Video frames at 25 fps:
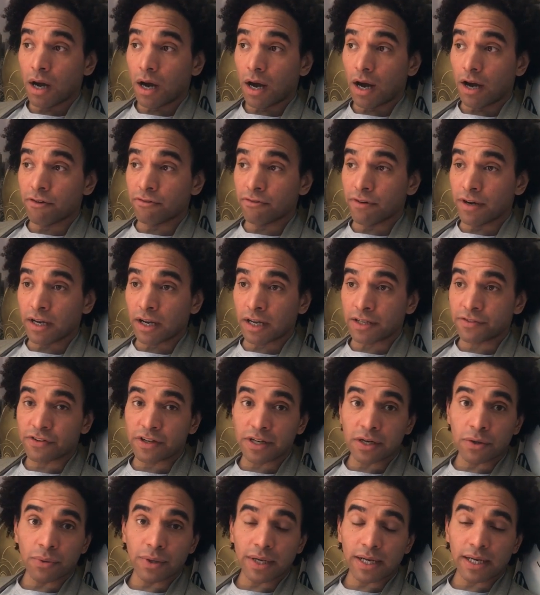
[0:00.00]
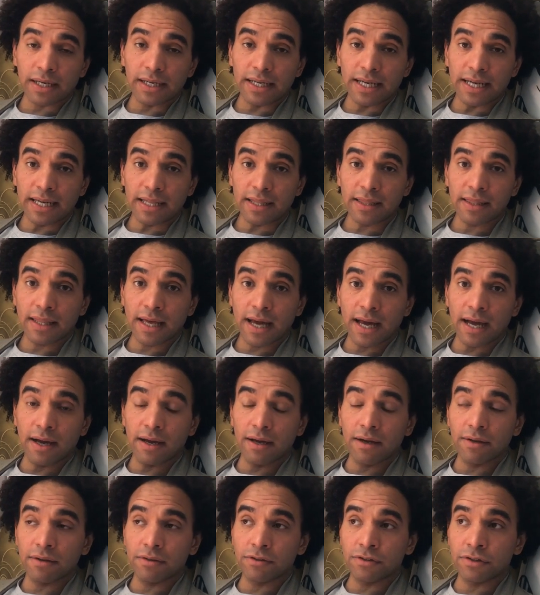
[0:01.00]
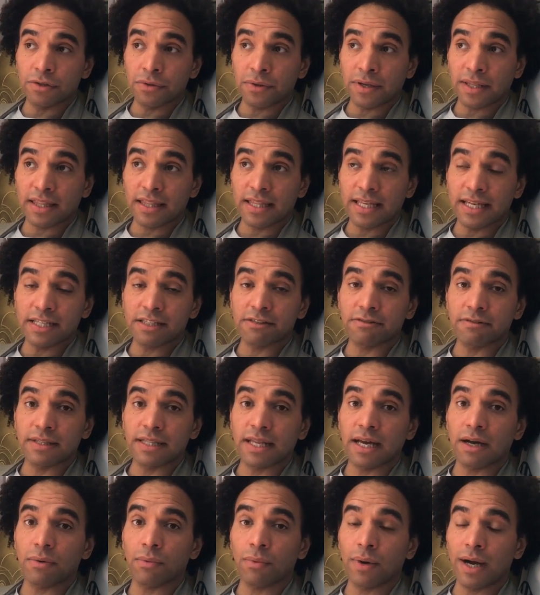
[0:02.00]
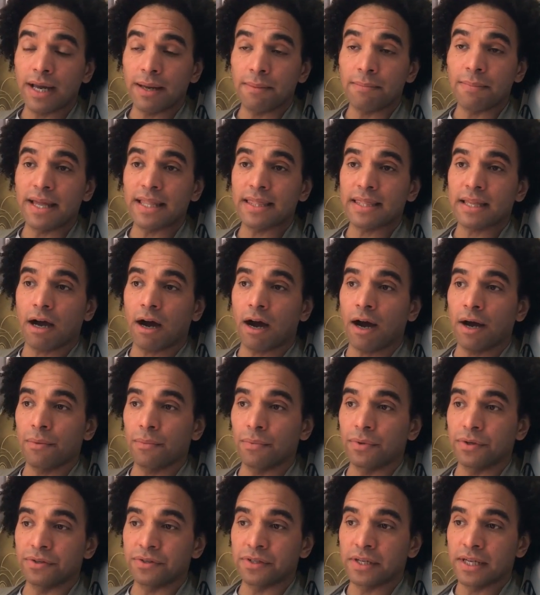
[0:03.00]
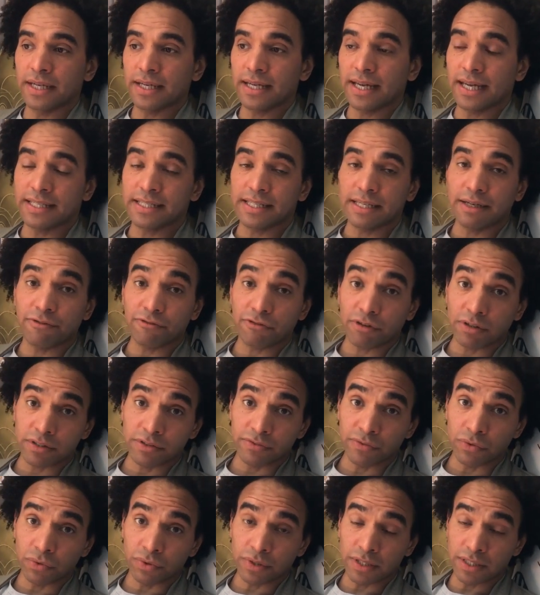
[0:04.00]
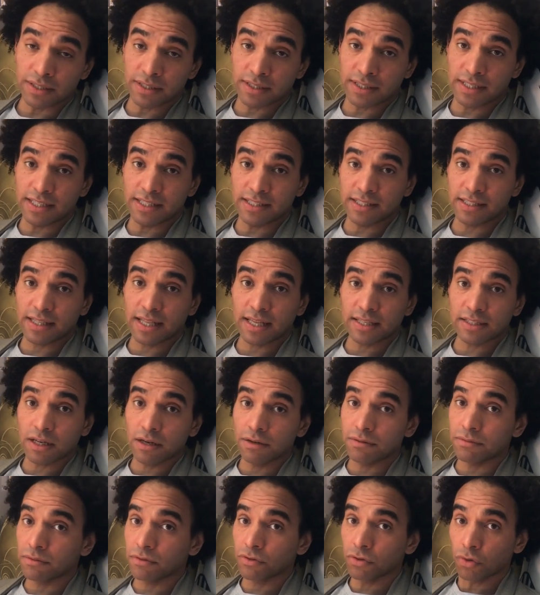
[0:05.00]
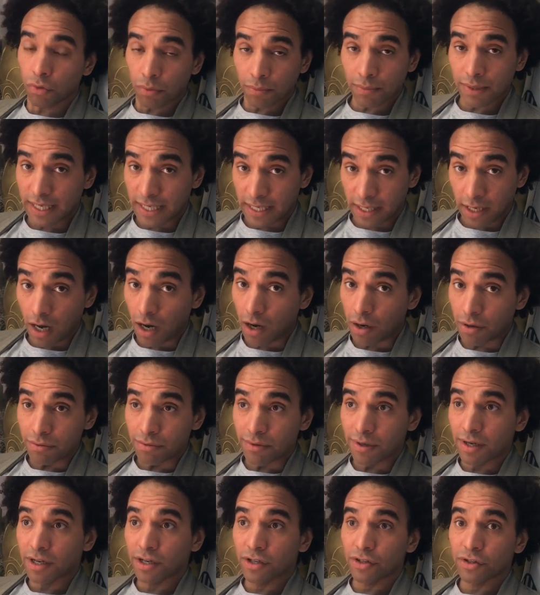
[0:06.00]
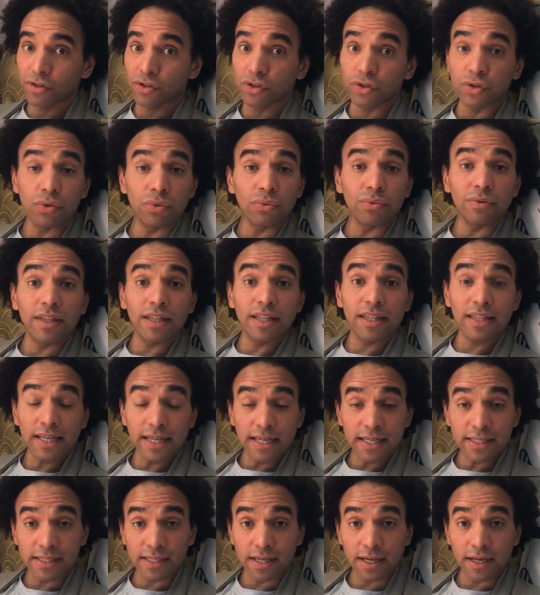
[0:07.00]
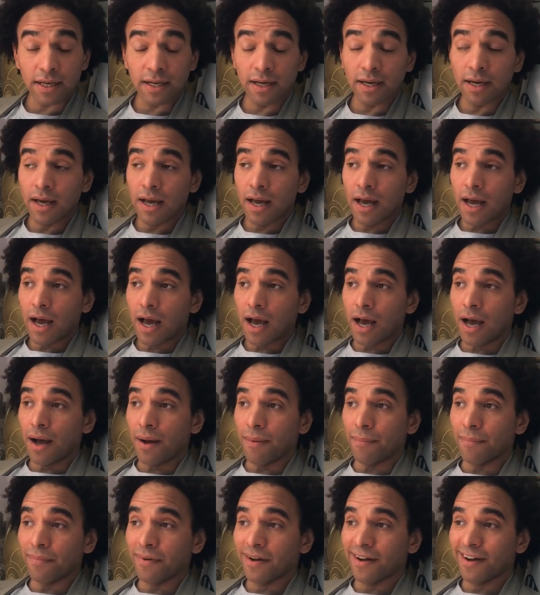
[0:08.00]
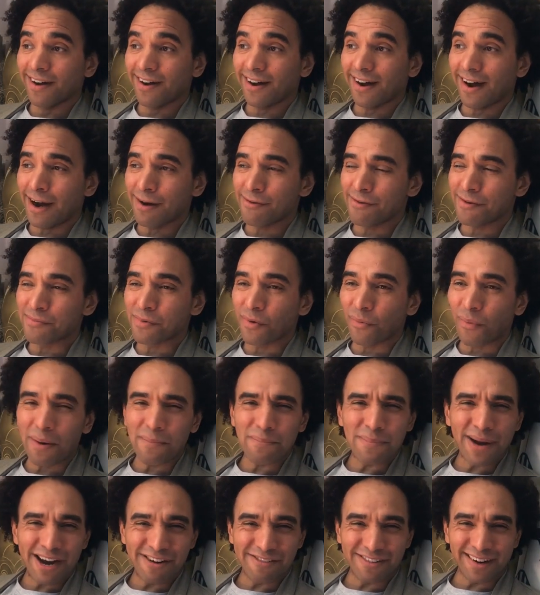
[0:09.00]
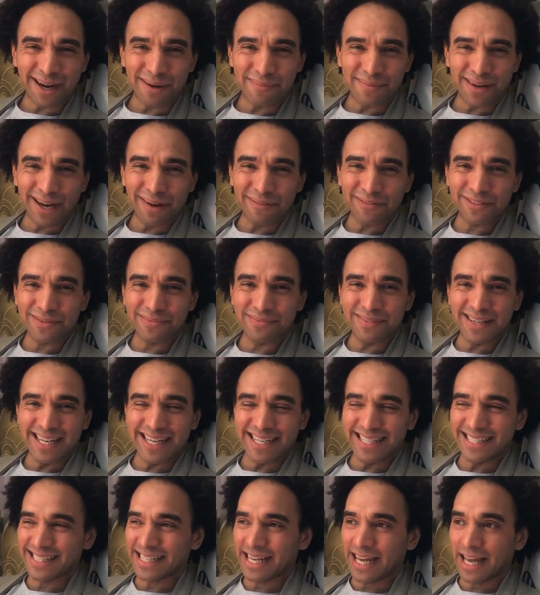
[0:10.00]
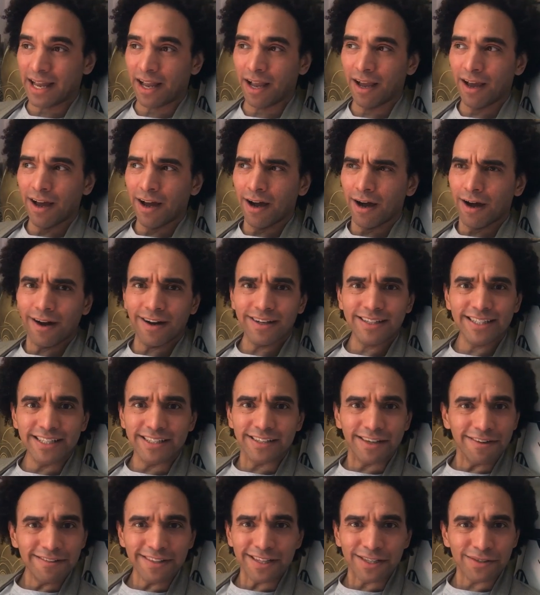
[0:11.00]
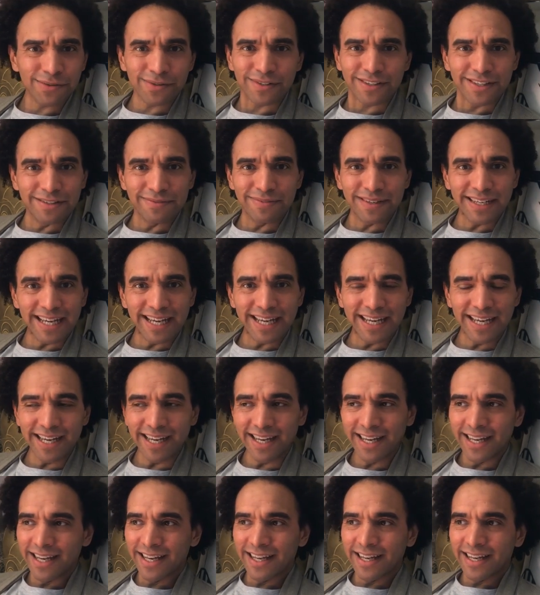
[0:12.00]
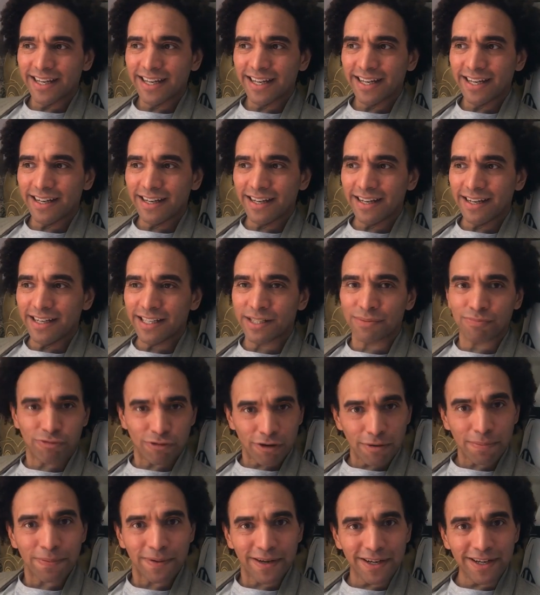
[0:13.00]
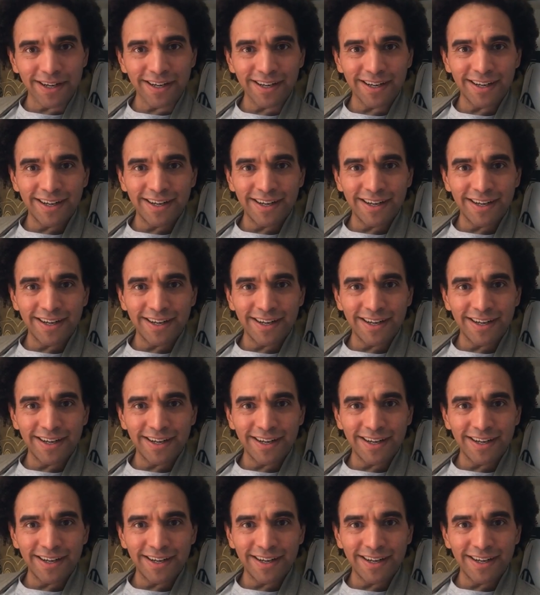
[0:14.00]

I realised very quickly that doing theatre in that way meant that I was getting in front of audiences that don't normally go to the theatre. I remember one parent coming up to me and saying, "I didn't know this was going to be here. It's proper.